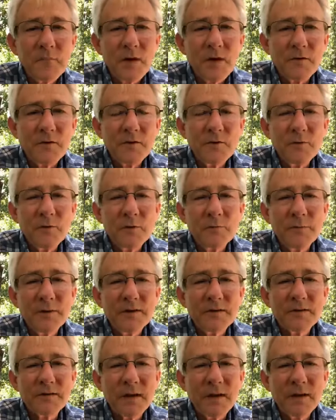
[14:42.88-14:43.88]
you will be
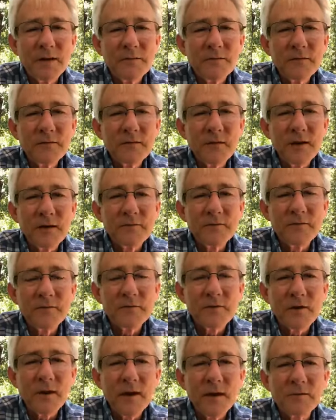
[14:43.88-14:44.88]
safe as you
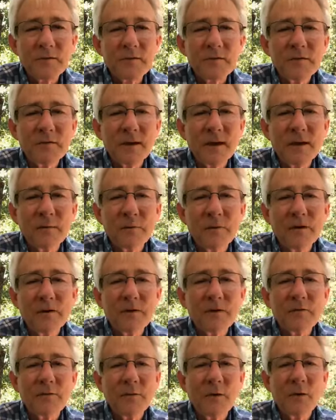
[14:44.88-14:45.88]
travel, and we
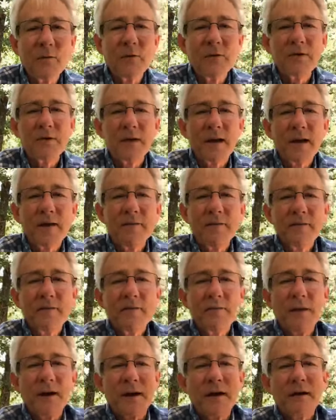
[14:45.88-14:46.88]
look forward to having you
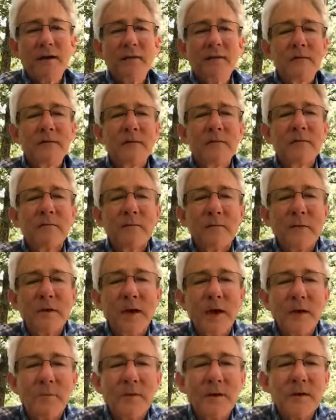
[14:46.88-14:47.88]
back.
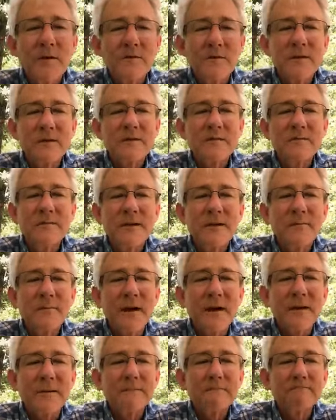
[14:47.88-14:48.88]
God bless you. Goodbye.